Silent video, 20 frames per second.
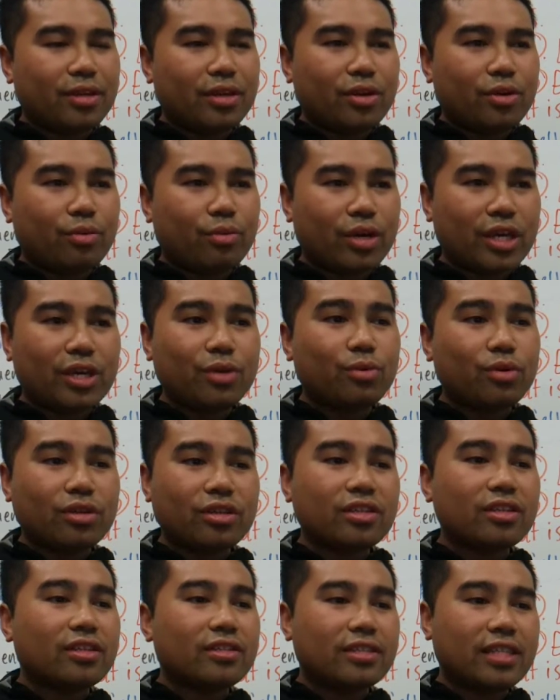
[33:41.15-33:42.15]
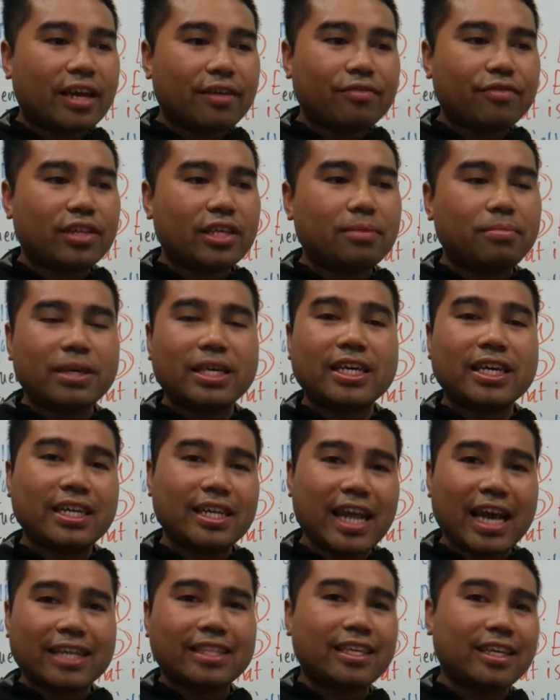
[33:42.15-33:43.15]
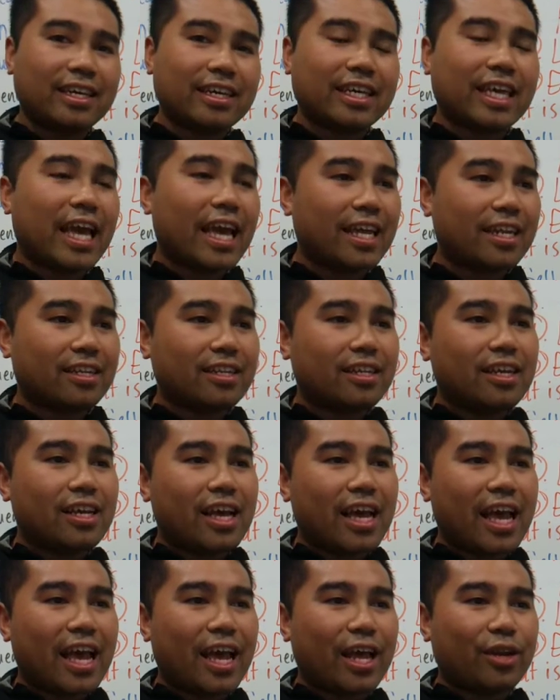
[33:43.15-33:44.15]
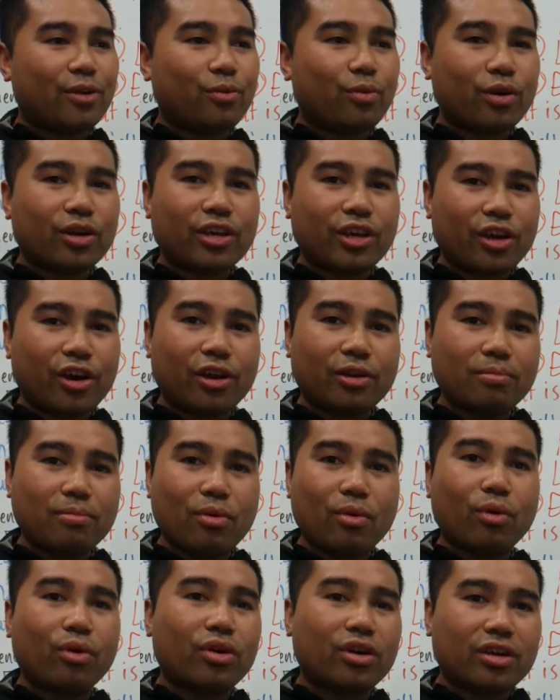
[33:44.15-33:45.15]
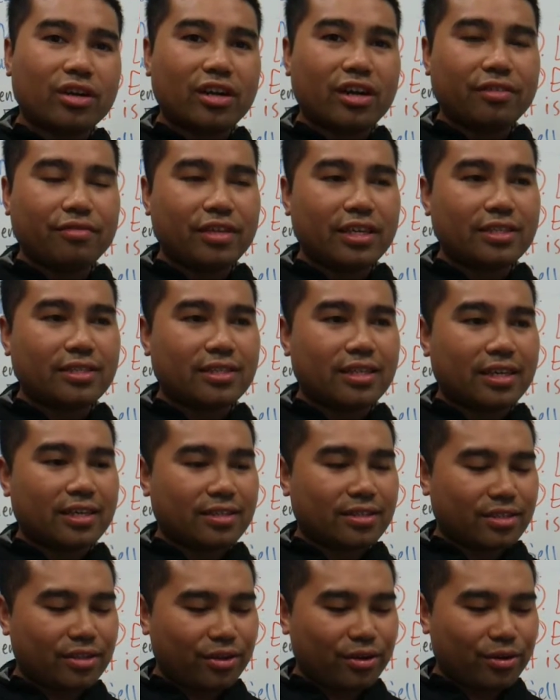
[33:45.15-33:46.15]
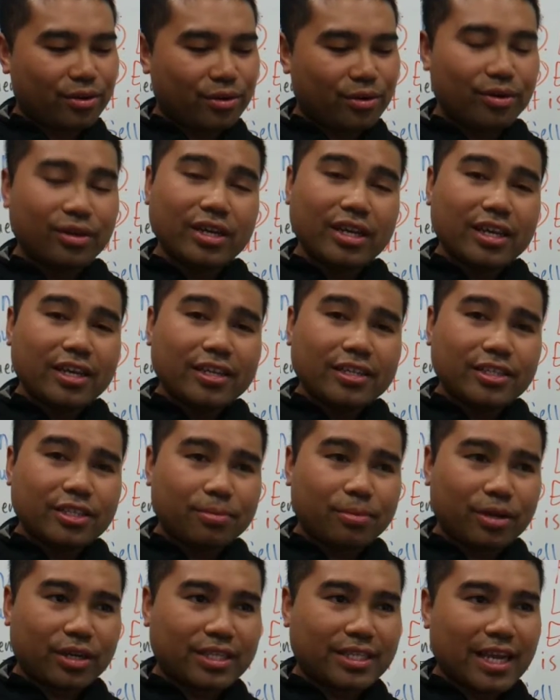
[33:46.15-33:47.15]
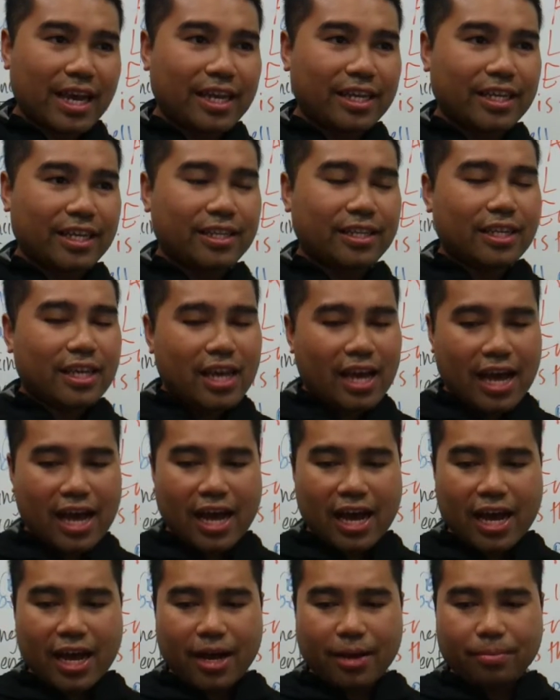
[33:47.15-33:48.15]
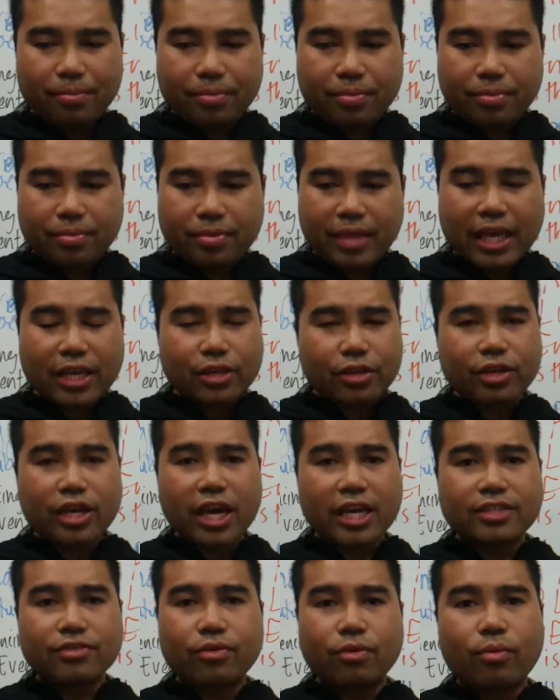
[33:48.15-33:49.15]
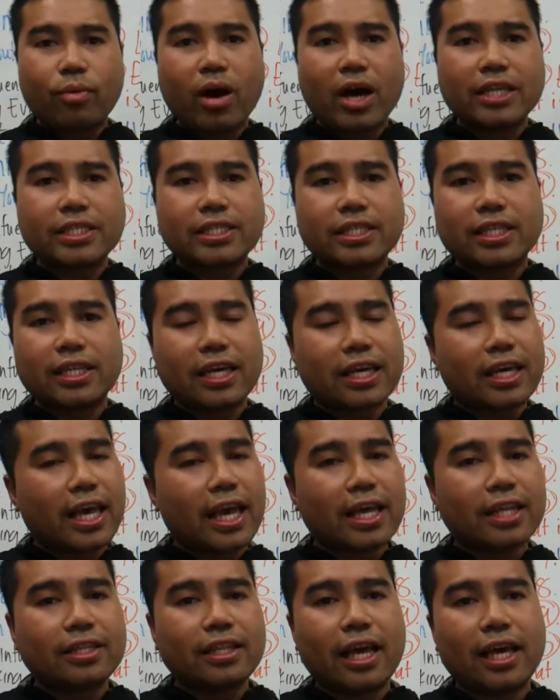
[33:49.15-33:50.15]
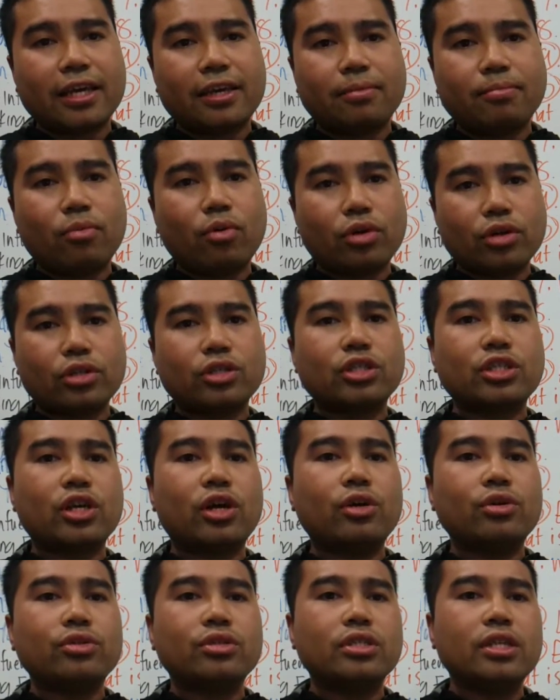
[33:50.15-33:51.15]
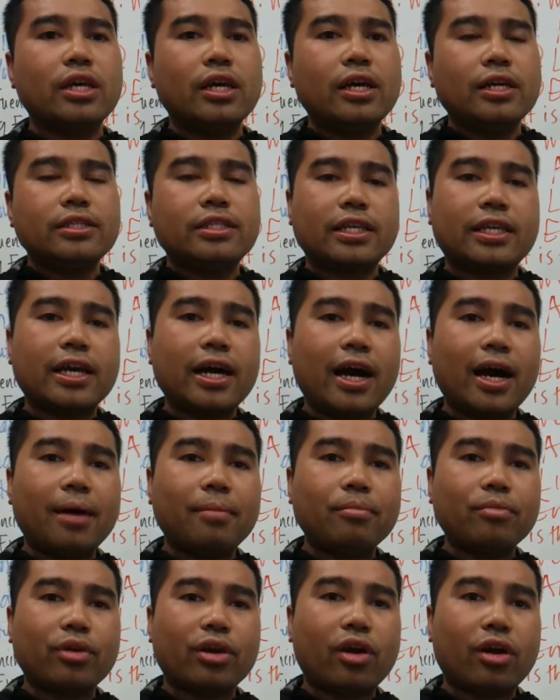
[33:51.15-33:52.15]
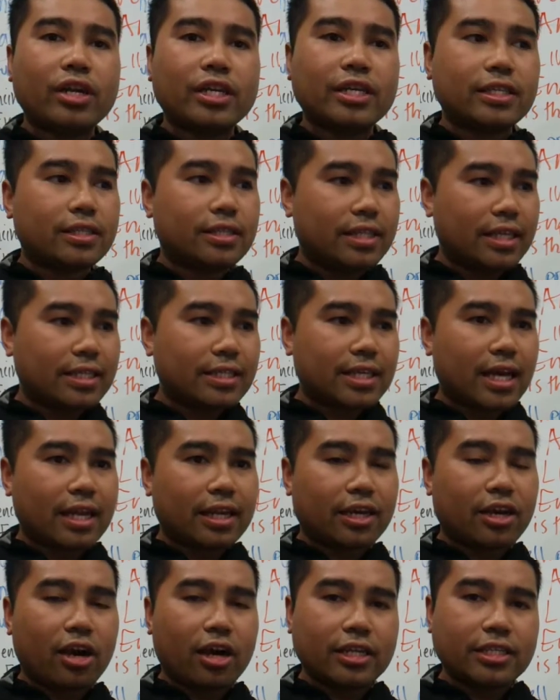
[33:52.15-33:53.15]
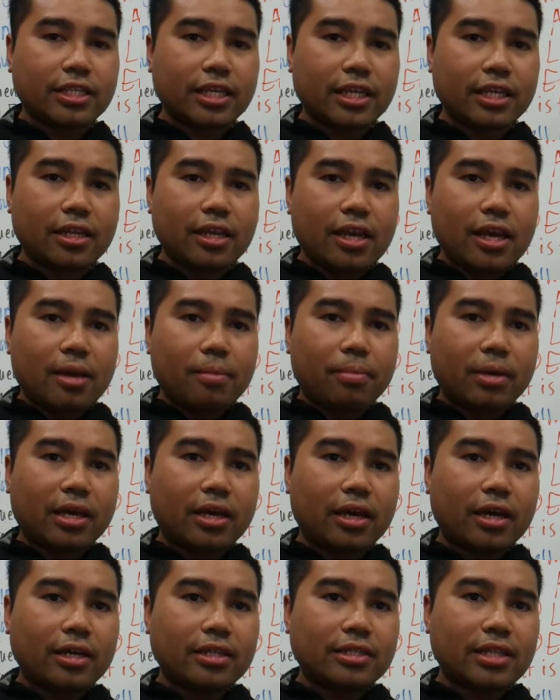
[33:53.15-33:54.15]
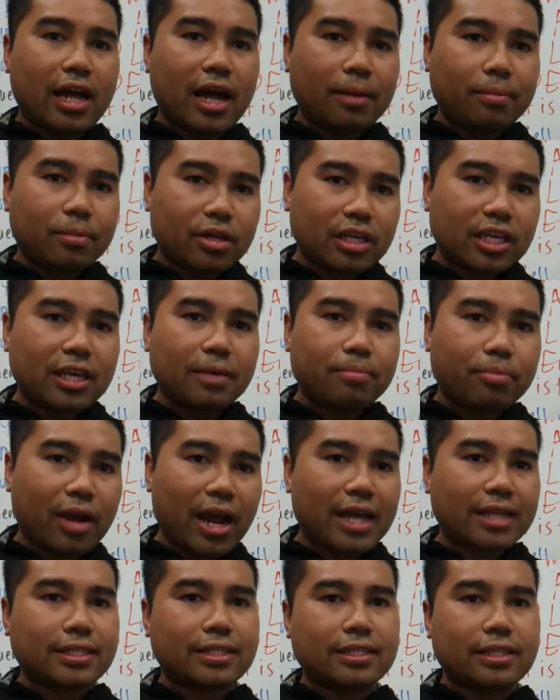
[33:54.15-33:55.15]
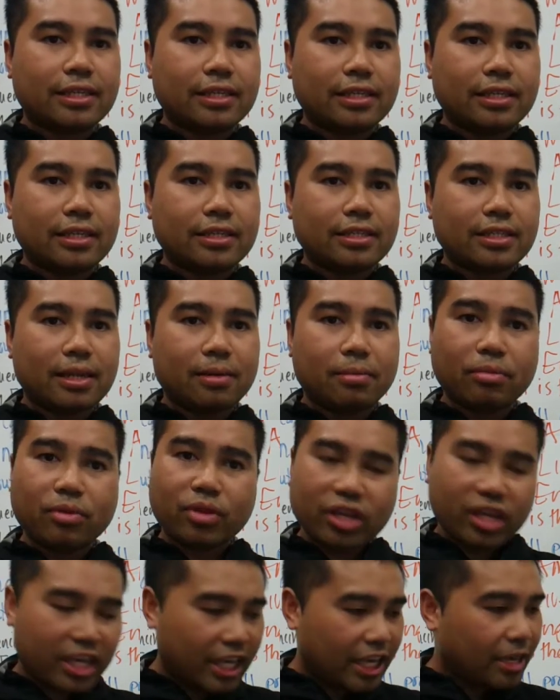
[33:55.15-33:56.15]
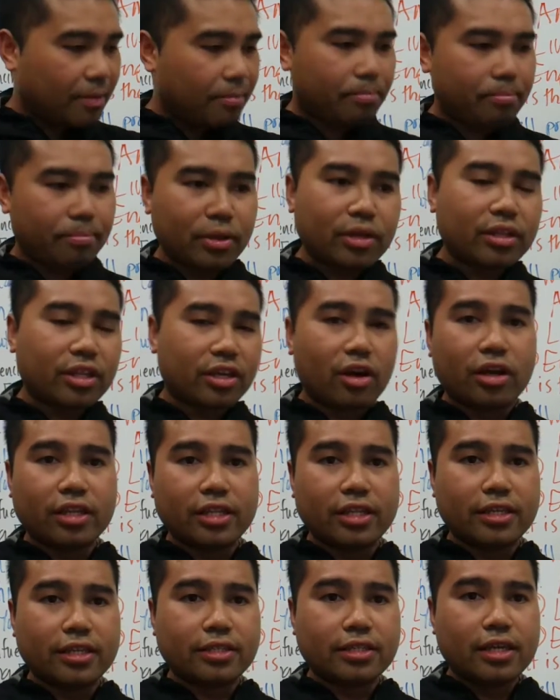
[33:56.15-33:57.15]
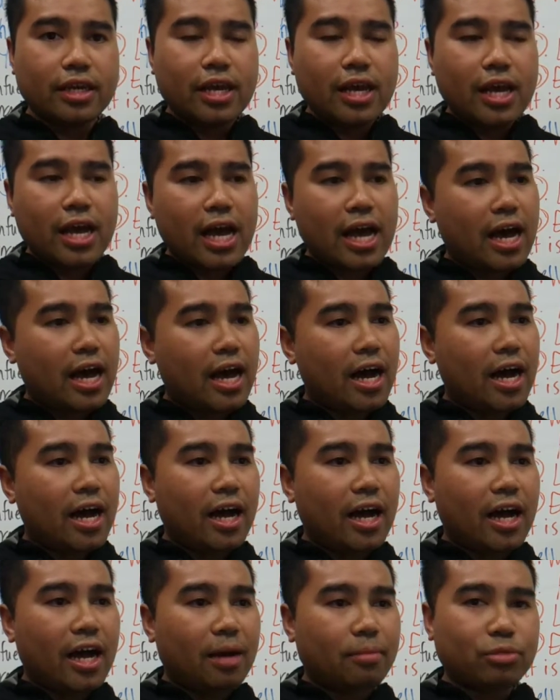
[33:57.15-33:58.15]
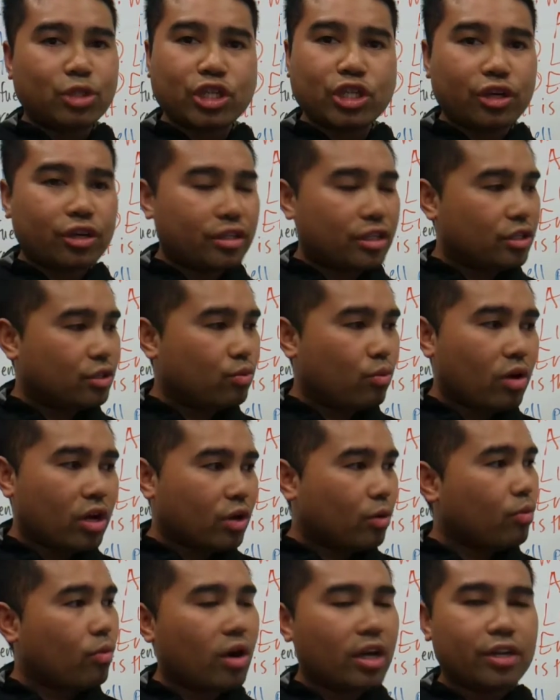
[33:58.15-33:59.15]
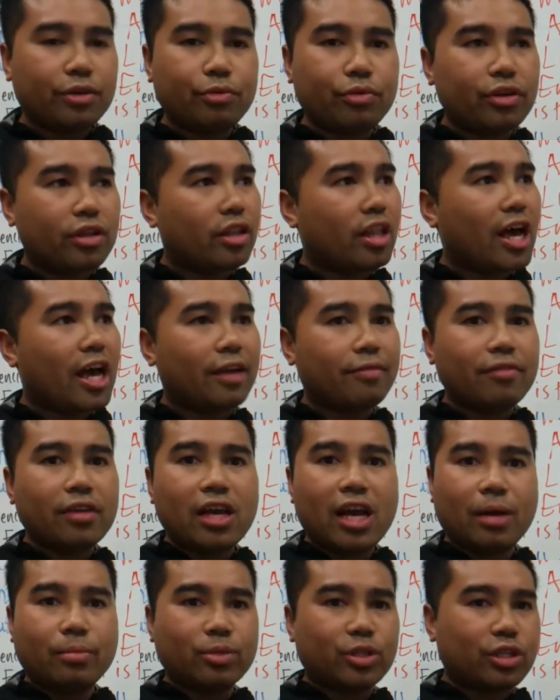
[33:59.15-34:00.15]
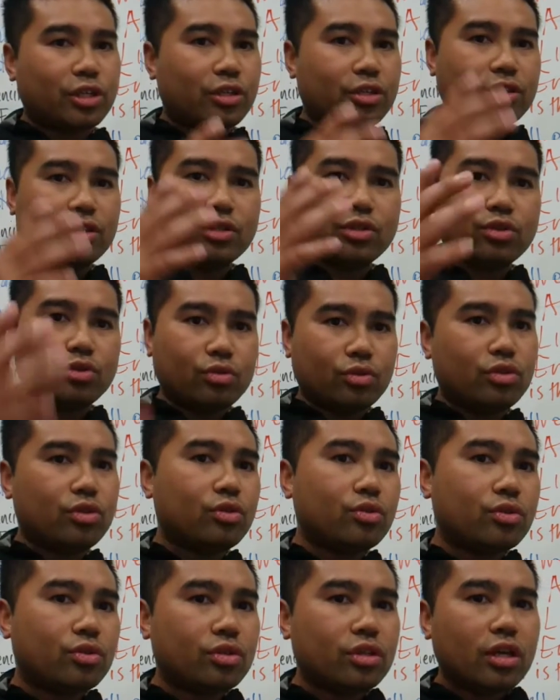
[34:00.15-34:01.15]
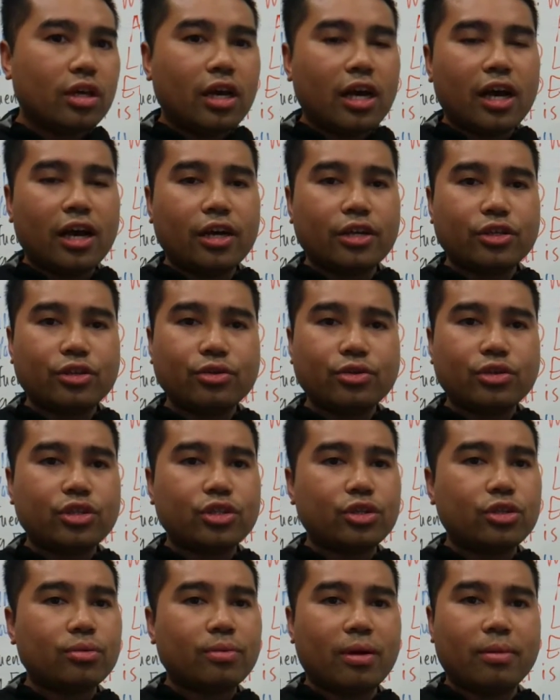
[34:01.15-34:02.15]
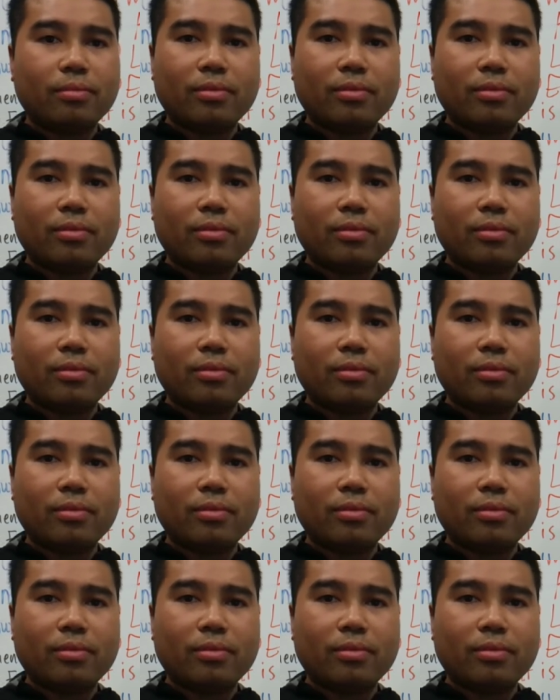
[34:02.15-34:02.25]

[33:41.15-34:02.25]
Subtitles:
We will definitely be connecting again and working on more of these things. So super excited. Thank you guys for watching. Again, like, more shows to come regarding these kind of content, because I'm going to keep practicing this, and I'm going to keep building on this. I'm sharing this one-on-one in real life. I'm sharing this through YouTube.